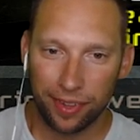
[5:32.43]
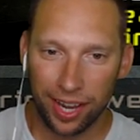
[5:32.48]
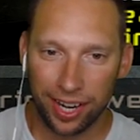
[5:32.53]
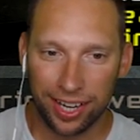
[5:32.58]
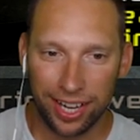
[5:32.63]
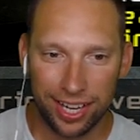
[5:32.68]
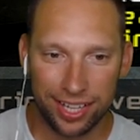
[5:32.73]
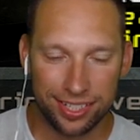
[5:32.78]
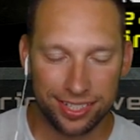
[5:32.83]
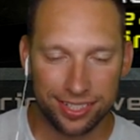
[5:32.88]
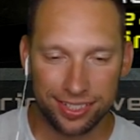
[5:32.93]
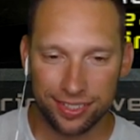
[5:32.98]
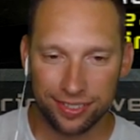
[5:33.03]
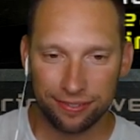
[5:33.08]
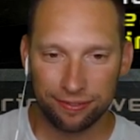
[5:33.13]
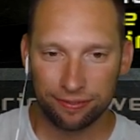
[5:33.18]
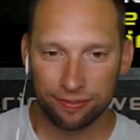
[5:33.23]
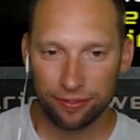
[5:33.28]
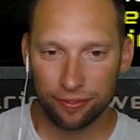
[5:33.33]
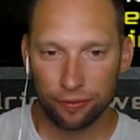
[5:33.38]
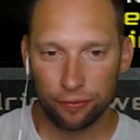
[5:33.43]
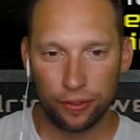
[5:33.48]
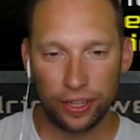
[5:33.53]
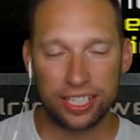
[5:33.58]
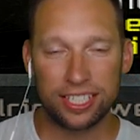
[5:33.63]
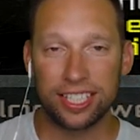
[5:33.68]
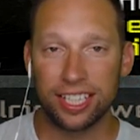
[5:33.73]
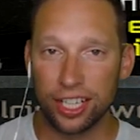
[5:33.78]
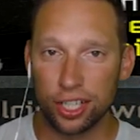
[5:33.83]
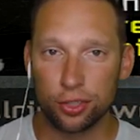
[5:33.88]
I guess,
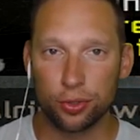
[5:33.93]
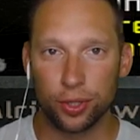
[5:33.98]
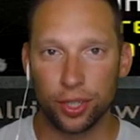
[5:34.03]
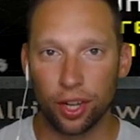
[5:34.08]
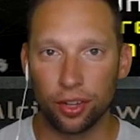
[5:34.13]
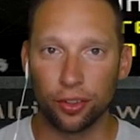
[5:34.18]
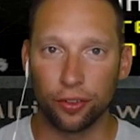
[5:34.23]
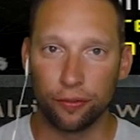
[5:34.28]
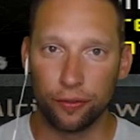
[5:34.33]
fix an injury on